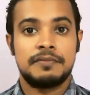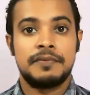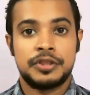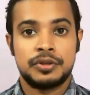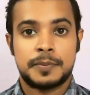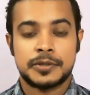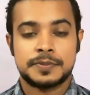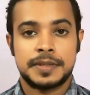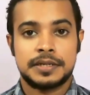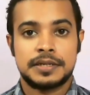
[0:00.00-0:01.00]
with your
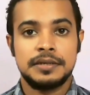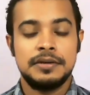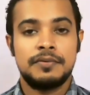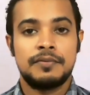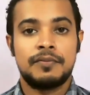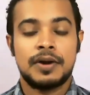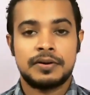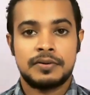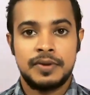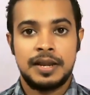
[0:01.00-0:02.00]
prospector,
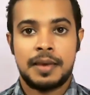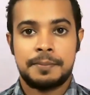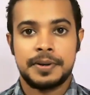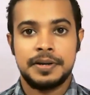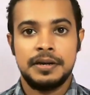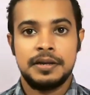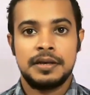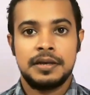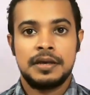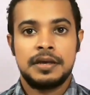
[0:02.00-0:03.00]
what will happen?
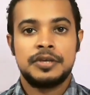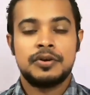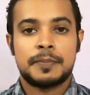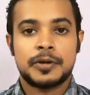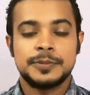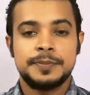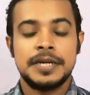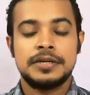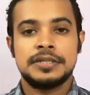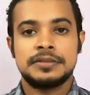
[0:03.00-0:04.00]
Your
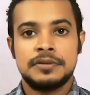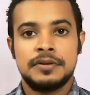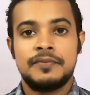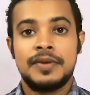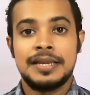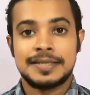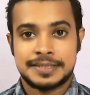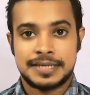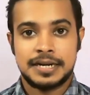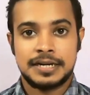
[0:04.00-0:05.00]
prospect will
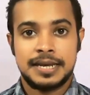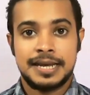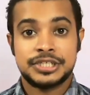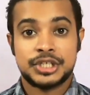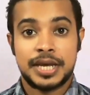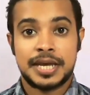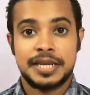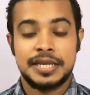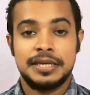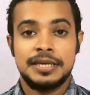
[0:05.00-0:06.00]
start
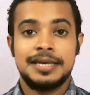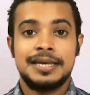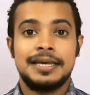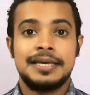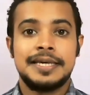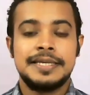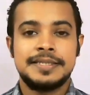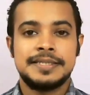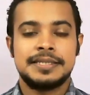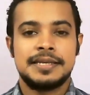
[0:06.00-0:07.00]
sharing
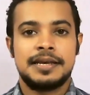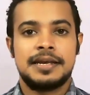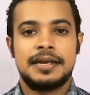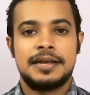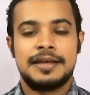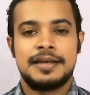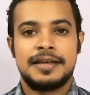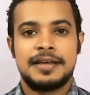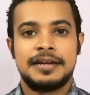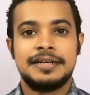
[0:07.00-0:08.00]
his
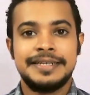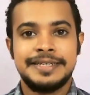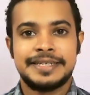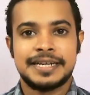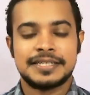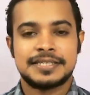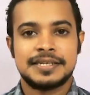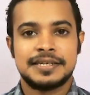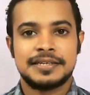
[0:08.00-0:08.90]
details,